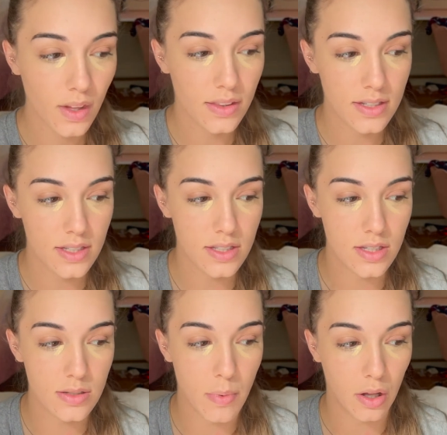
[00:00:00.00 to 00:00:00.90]
This is the
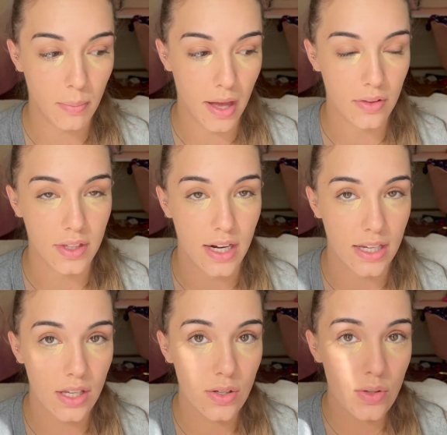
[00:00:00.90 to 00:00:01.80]
small amount that I
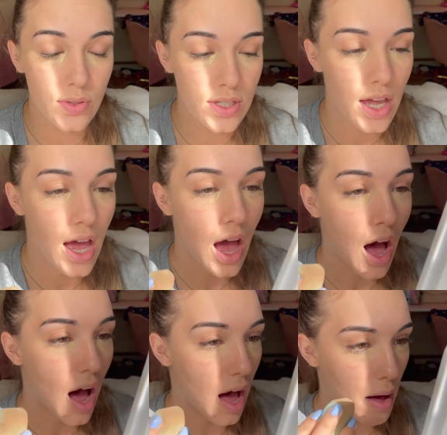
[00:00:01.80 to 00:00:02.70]
use.
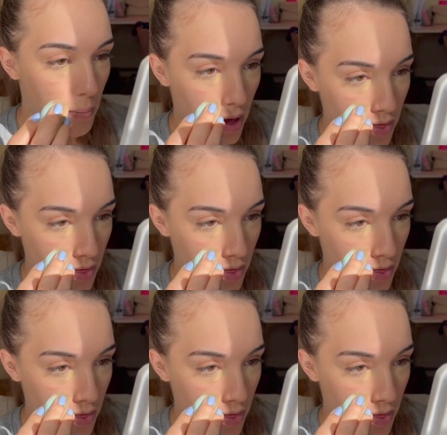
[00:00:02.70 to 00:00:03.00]
And